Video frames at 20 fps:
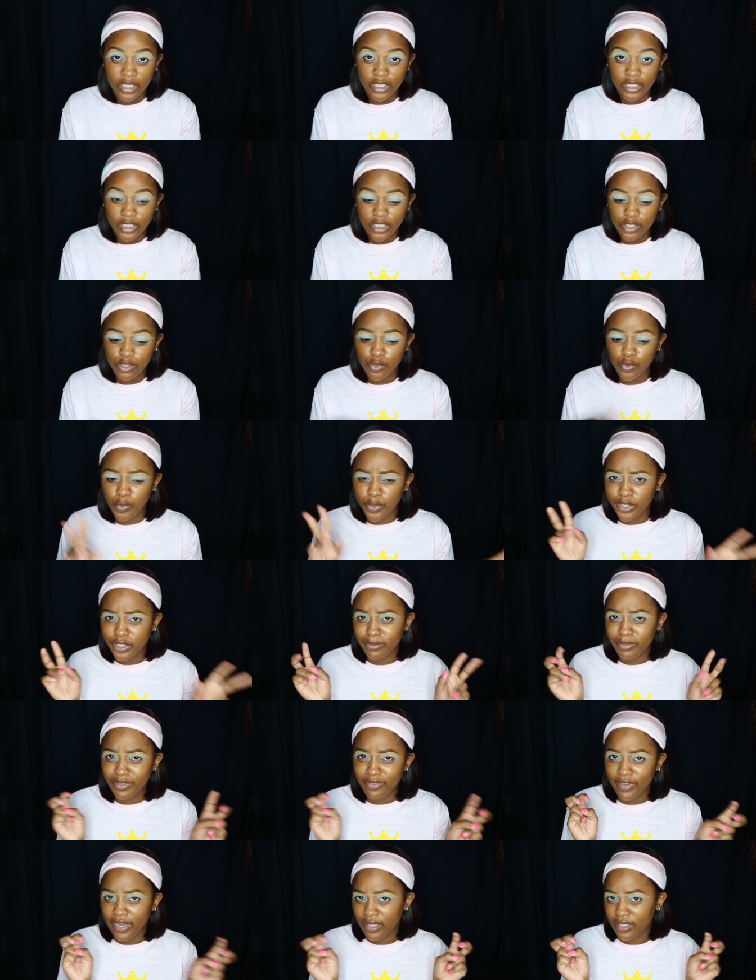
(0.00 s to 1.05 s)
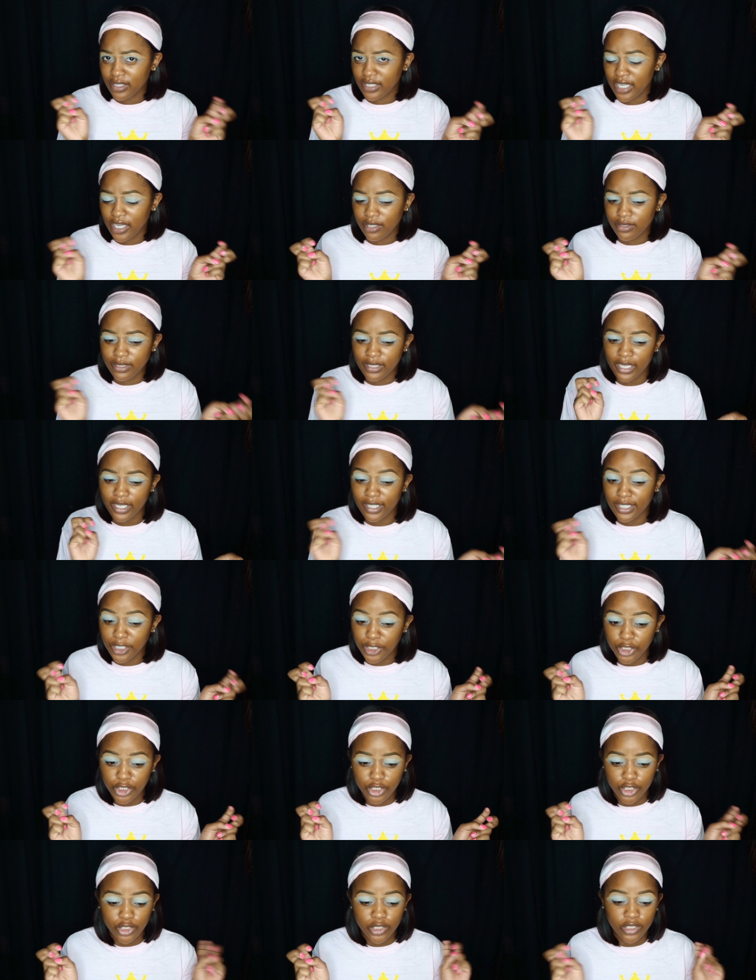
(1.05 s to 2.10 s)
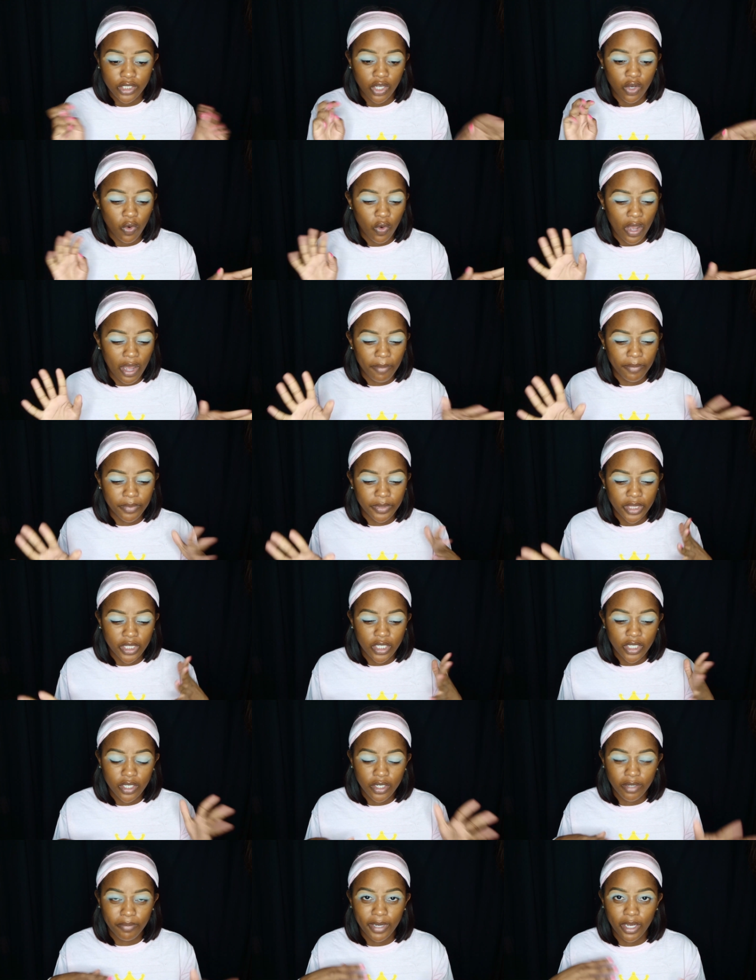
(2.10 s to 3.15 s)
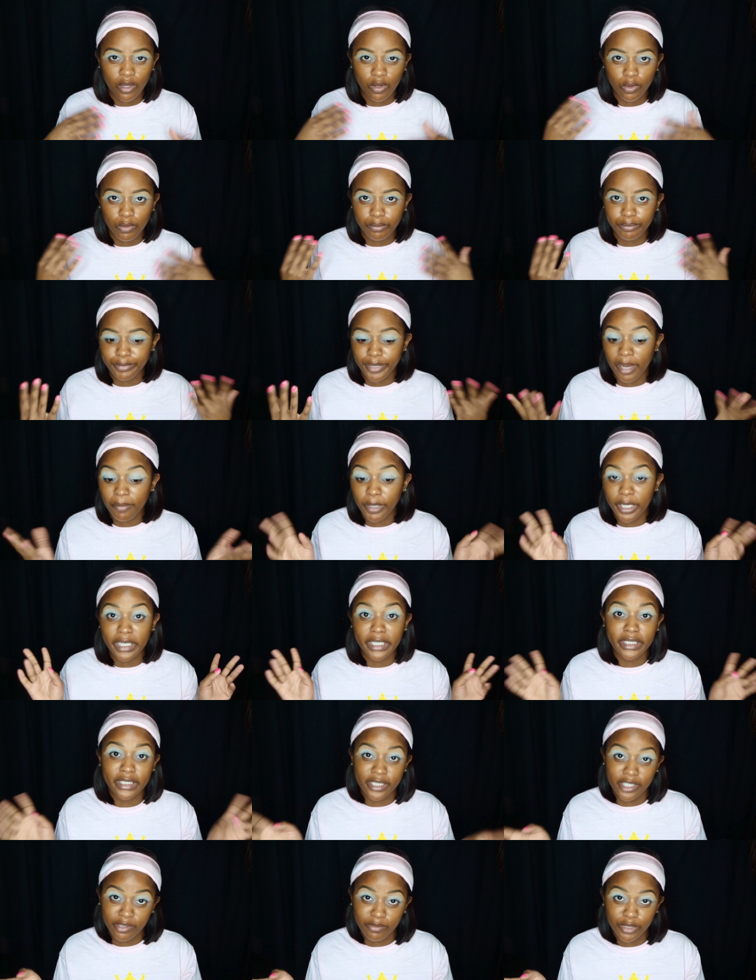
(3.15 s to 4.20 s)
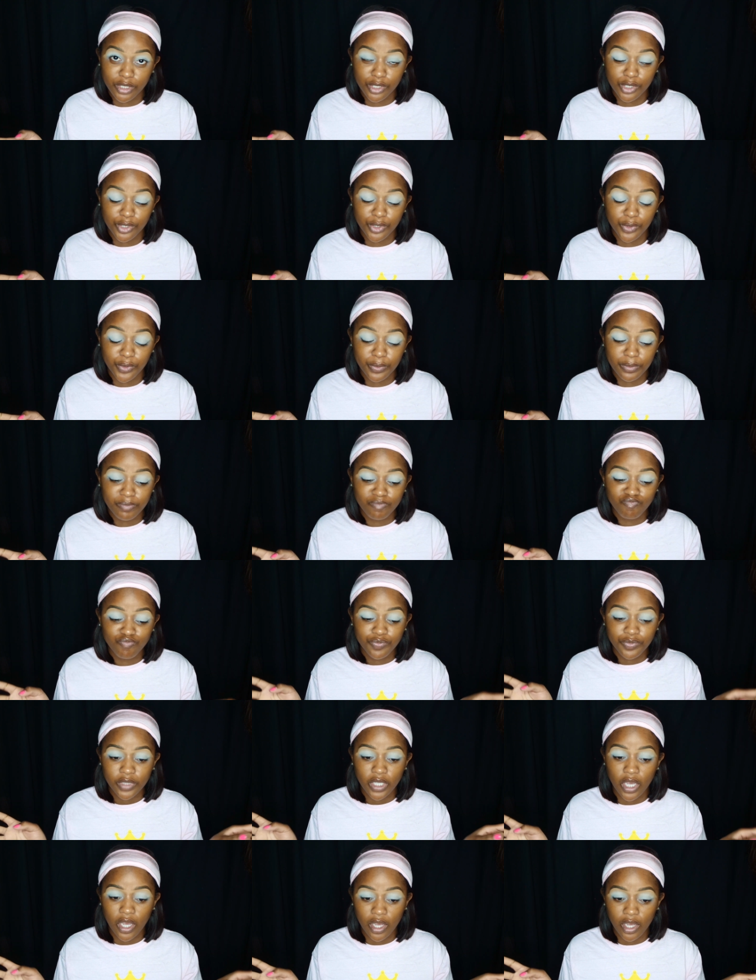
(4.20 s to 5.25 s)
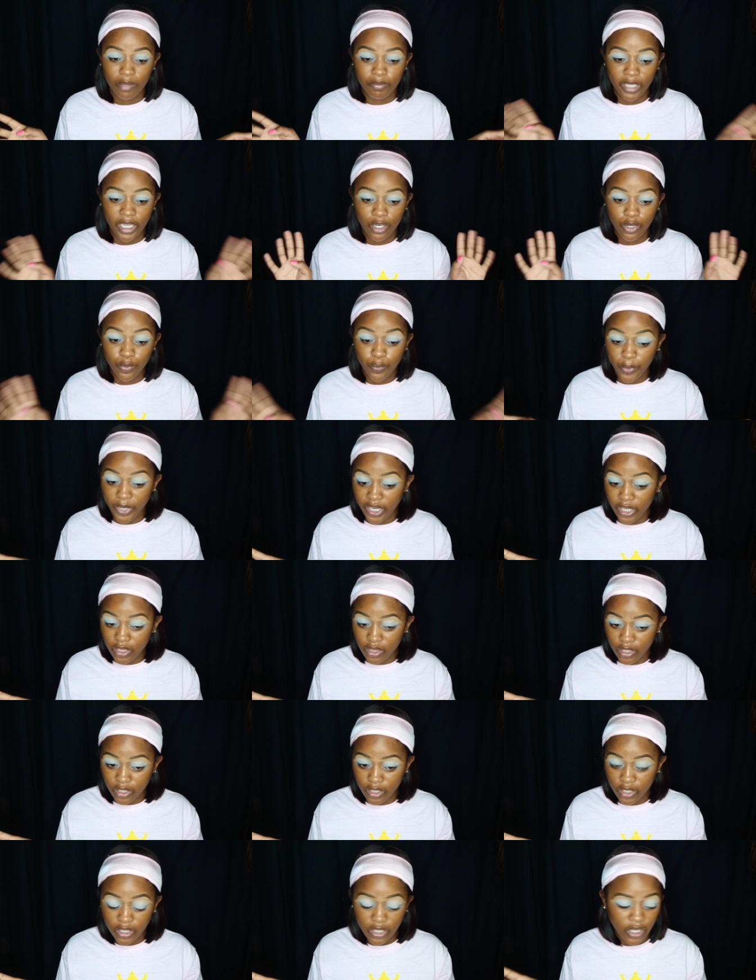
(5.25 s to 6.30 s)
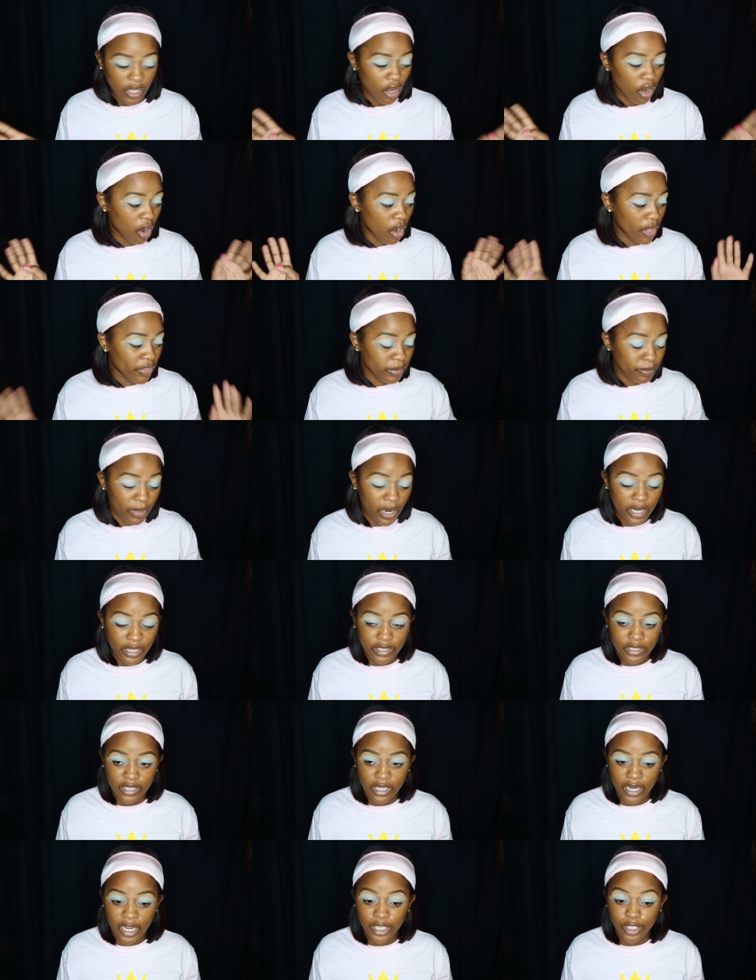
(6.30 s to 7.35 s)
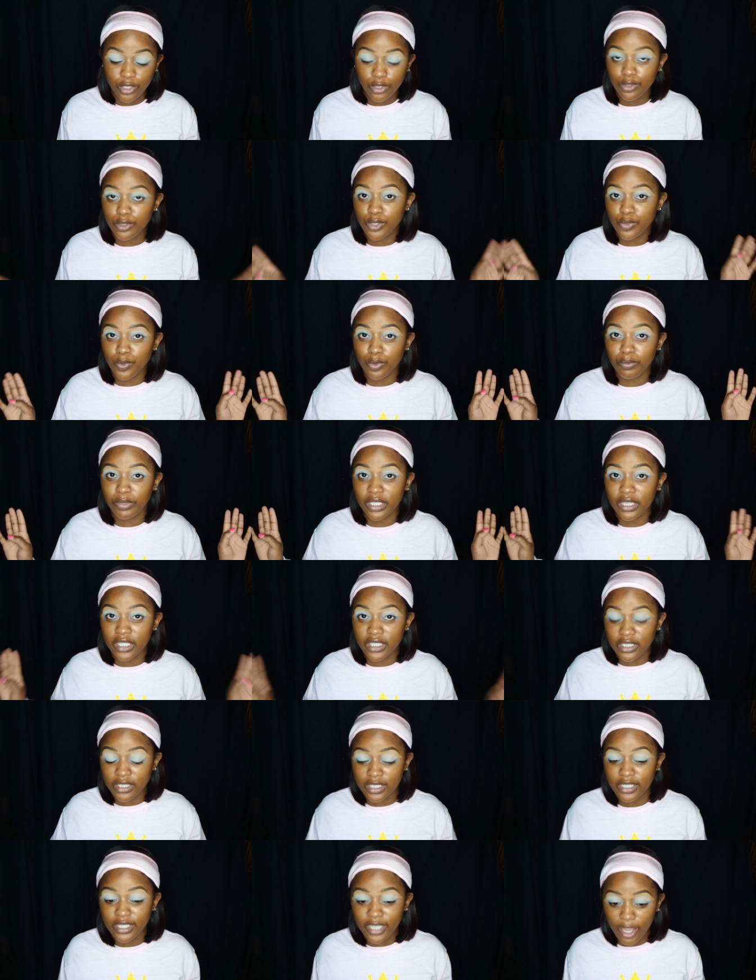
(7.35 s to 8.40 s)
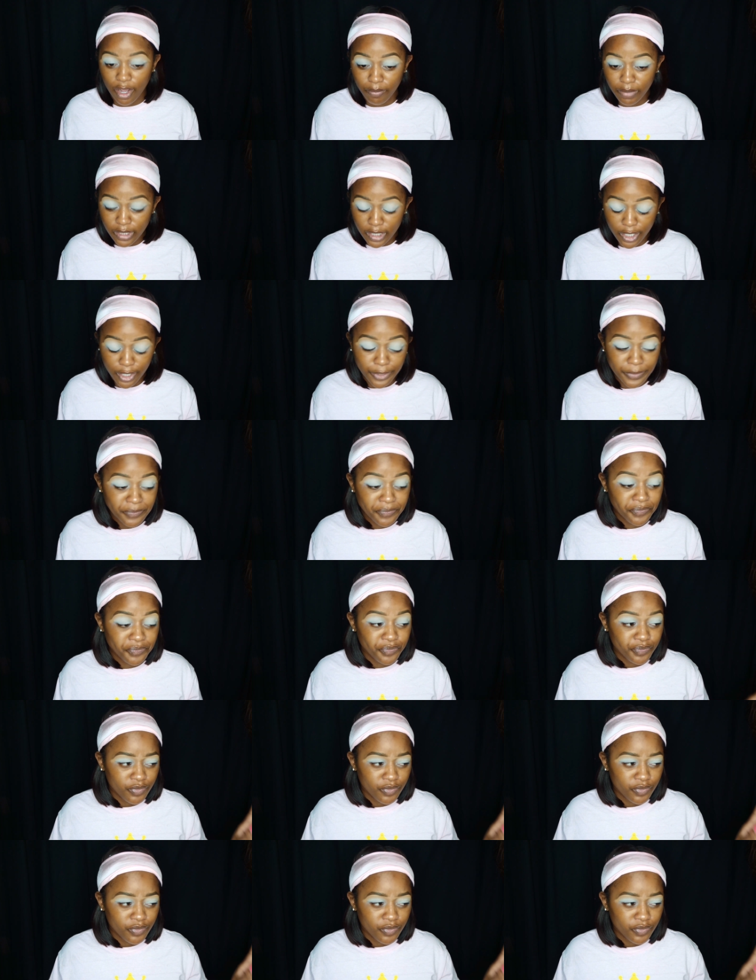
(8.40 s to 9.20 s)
This is going to be Valentine's Day edition, so I'm gonna attempt to do like a red look. All the products that I use will be listed down below.